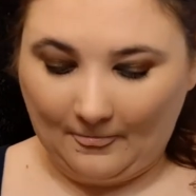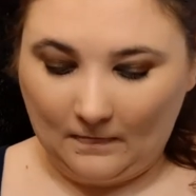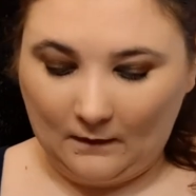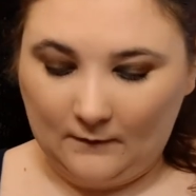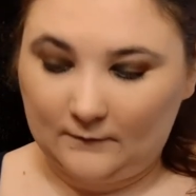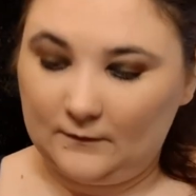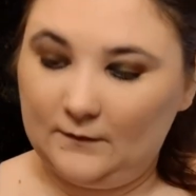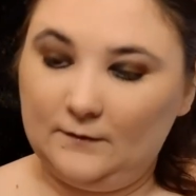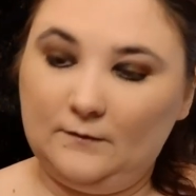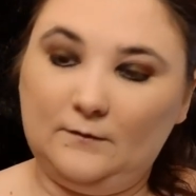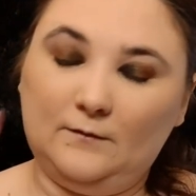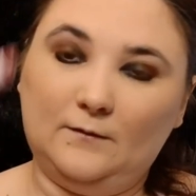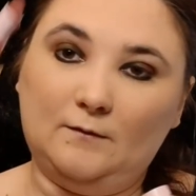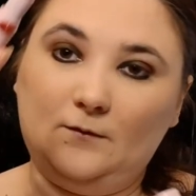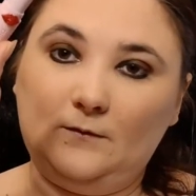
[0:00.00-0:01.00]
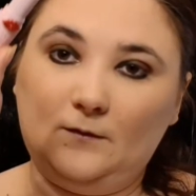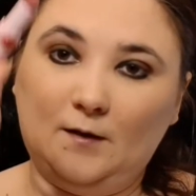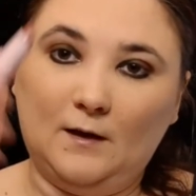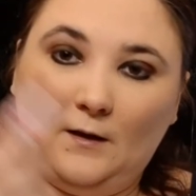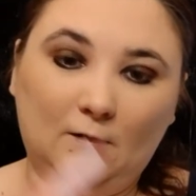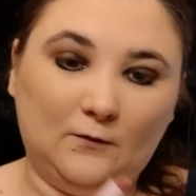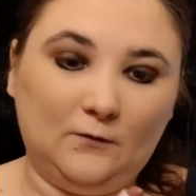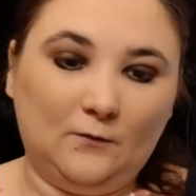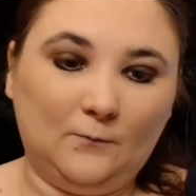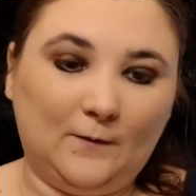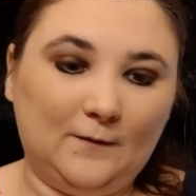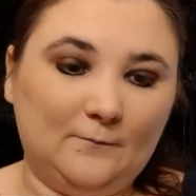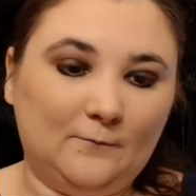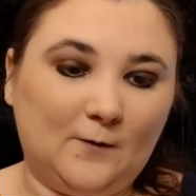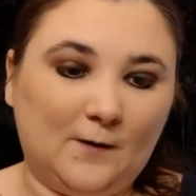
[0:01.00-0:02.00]
It's
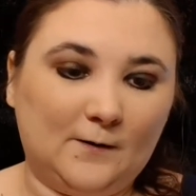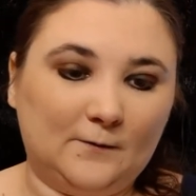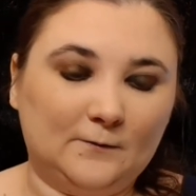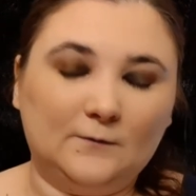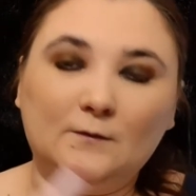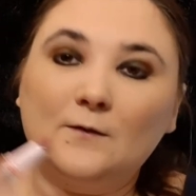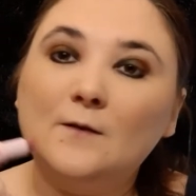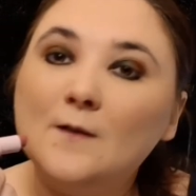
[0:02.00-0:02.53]
Wet n Wild.